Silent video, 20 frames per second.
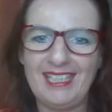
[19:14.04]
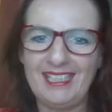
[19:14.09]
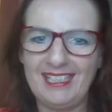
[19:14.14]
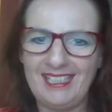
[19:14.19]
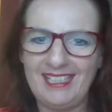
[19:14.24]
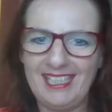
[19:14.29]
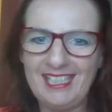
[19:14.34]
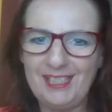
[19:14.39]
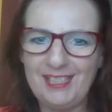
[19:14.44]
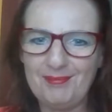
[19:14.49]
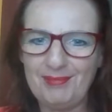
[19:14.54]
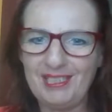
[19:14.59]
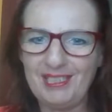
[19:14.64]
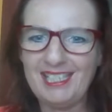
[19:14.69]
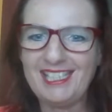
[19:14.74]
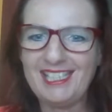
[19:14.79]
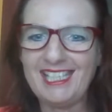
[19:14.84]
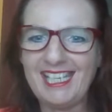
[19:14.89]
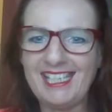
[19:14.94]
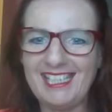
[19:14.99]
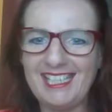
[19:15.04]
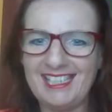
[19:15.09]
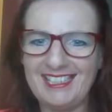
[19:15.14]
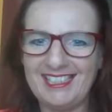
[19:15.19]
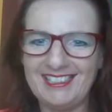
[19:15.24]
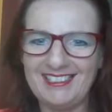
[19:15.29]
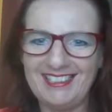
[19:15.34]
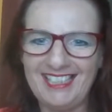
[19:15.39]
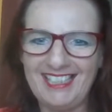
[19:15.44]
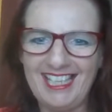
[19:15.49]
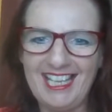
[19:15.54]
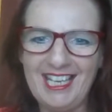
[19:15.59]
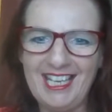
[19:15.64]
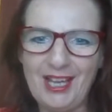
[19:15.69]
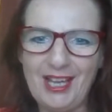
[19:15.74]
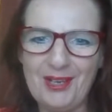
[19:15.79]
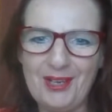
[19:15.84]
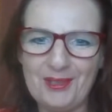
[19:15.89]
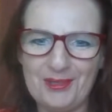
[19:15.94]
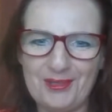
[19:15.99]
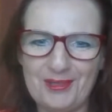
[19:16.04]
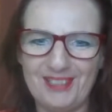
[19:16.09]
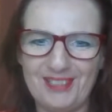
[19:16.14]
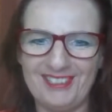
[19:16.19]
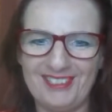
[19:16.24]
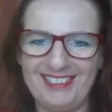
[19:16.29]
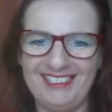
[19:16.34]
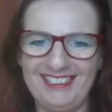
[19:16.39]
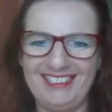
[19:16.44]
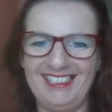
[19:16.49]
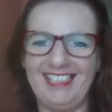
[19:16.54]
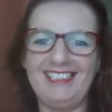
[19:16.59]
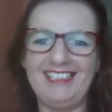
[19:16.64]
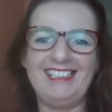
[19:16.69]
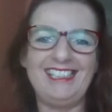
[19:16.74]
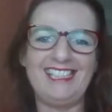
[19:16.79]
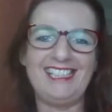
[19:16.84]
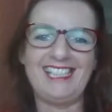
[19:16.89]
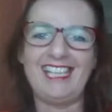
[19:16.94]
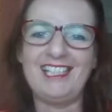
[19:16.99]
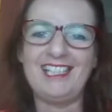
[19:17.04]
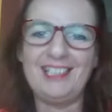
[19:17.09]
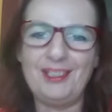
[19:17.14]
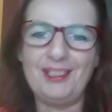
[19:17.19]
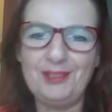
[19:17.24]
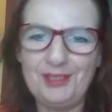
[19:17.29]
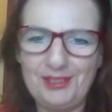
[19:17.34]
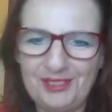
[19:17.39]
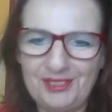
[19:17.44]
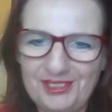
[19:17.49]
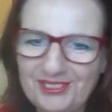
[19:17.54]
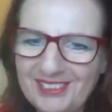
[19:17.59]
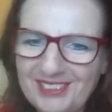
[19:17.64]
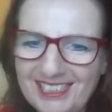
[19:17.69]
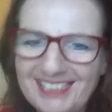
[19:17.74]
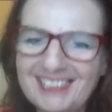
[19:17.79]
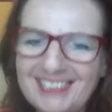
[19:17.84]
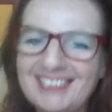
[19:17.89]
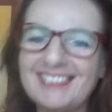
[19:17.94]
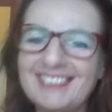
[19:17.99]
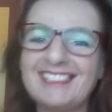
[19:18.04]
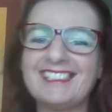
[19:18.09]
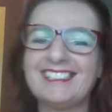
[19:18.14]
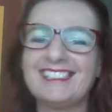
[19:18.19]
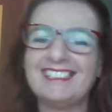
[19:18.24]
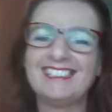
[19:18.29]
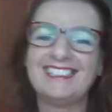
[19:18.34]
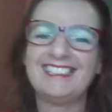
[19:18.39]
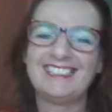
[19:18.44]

Yes, please, Anna. Hello. I didn't say hello to you yet.